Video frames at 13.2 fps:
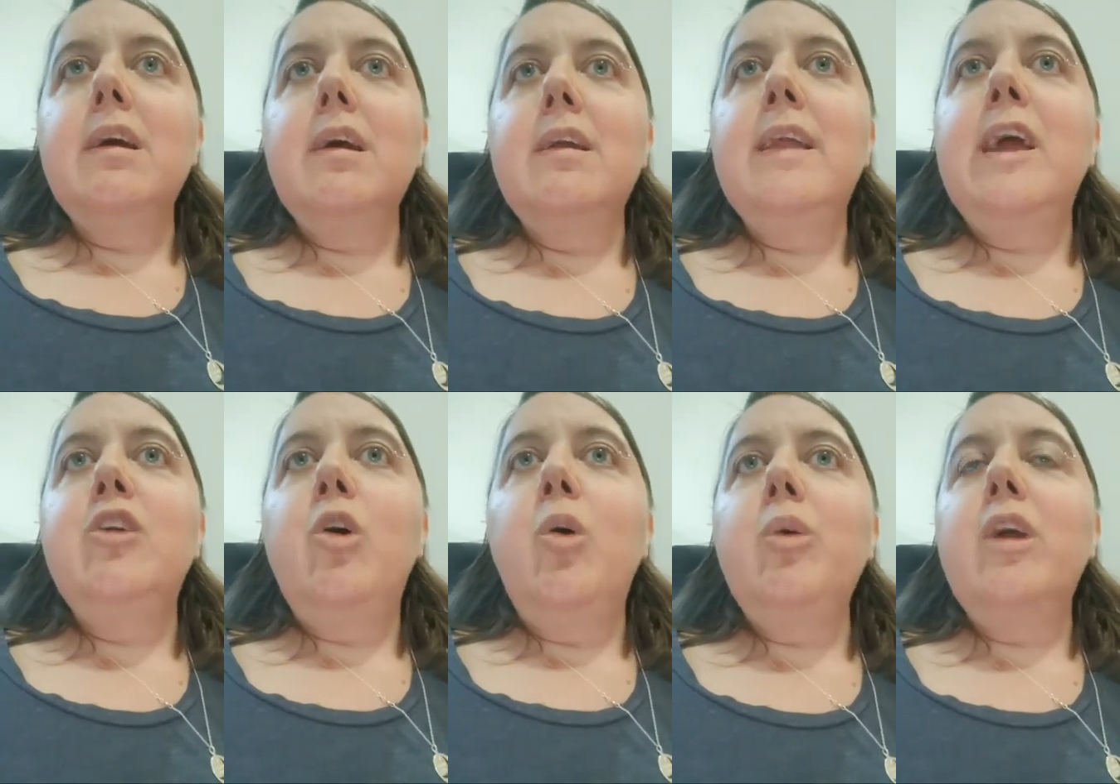they
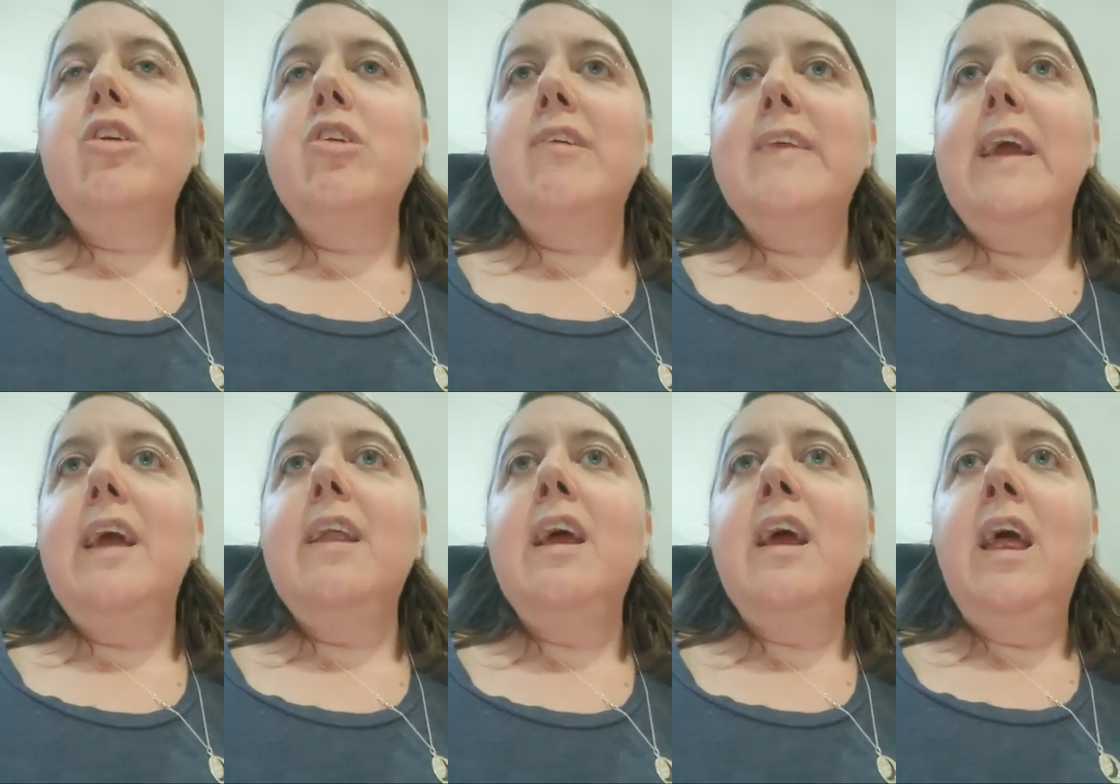don't
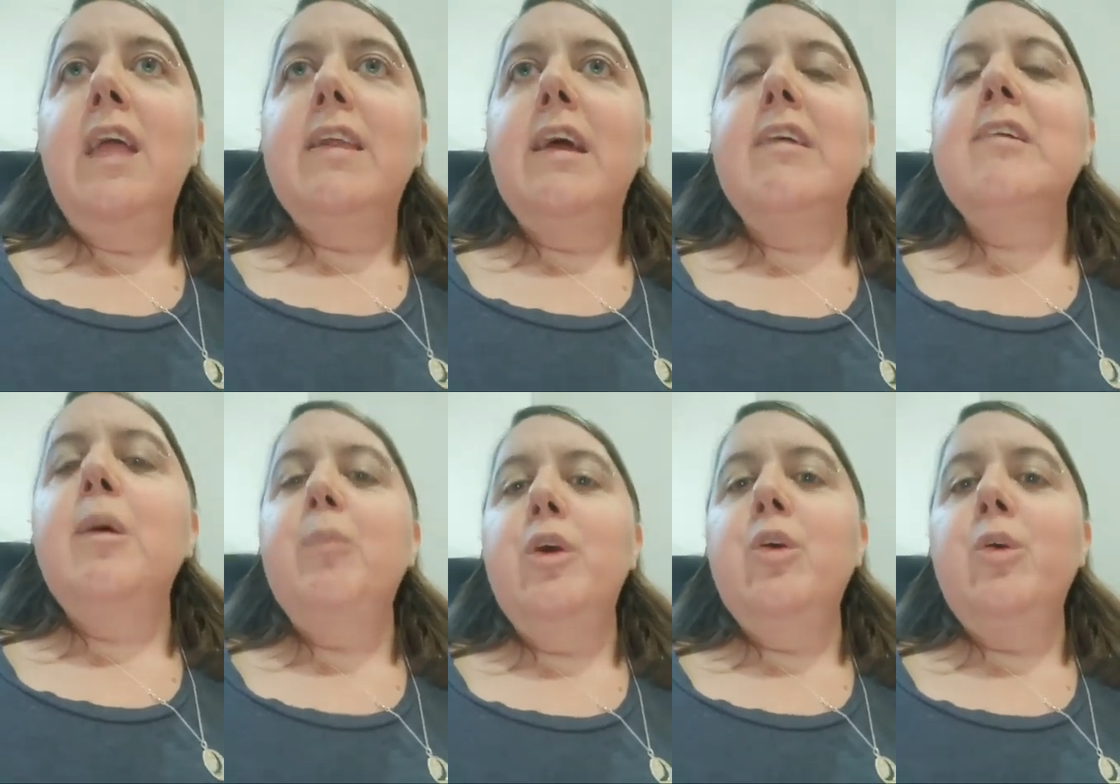understand that
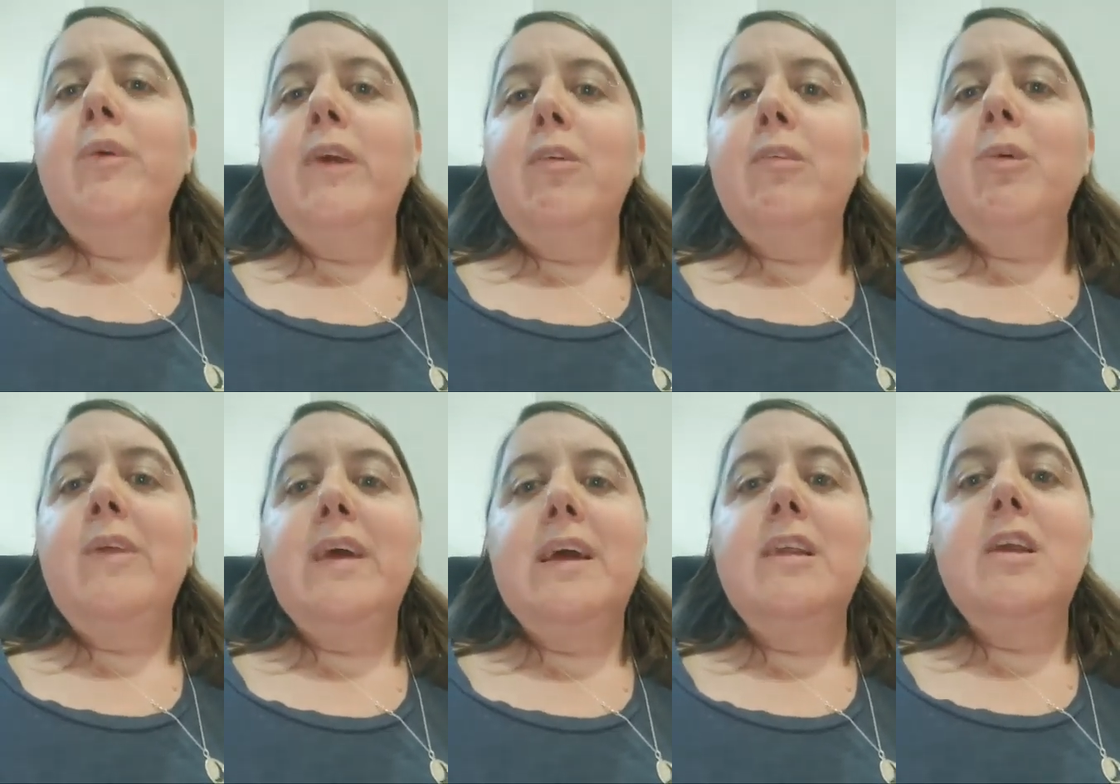someone who lives
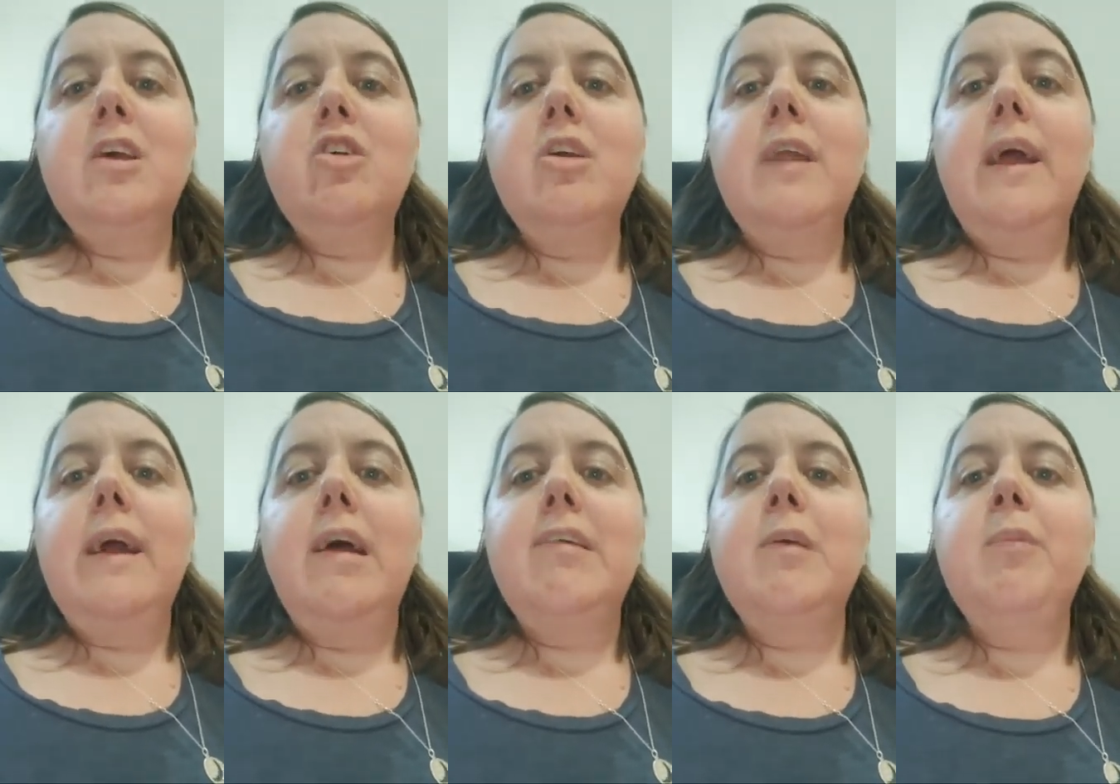with a condition
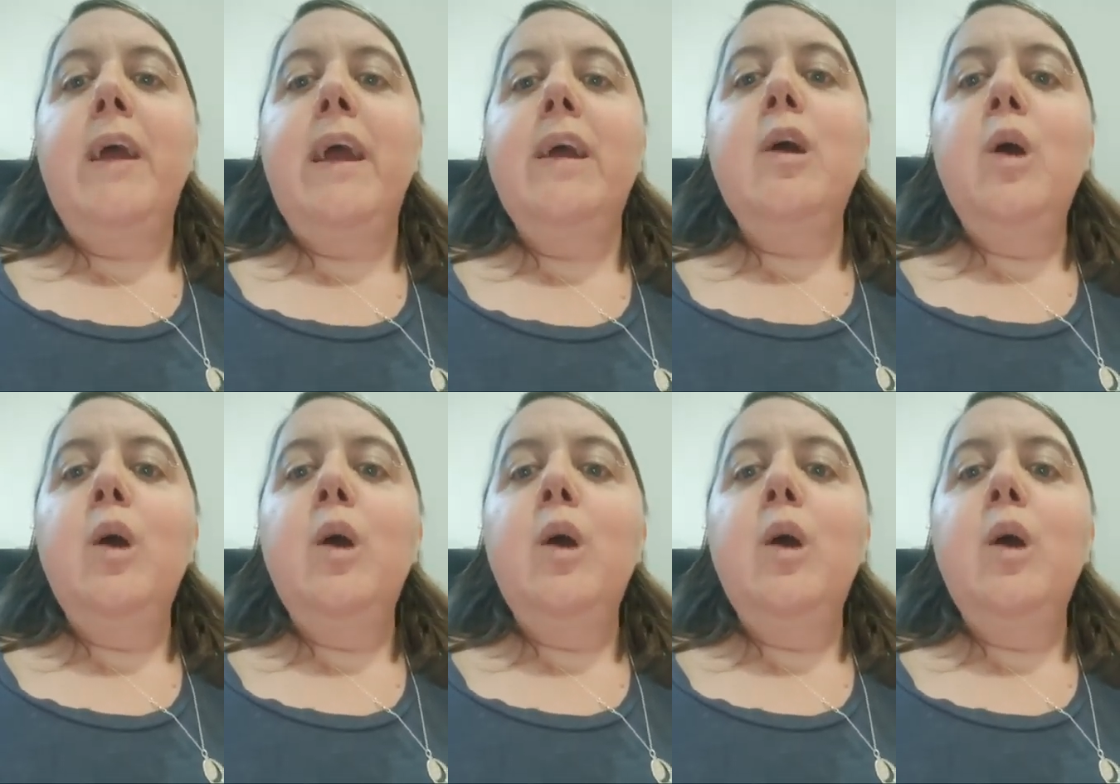like SMA,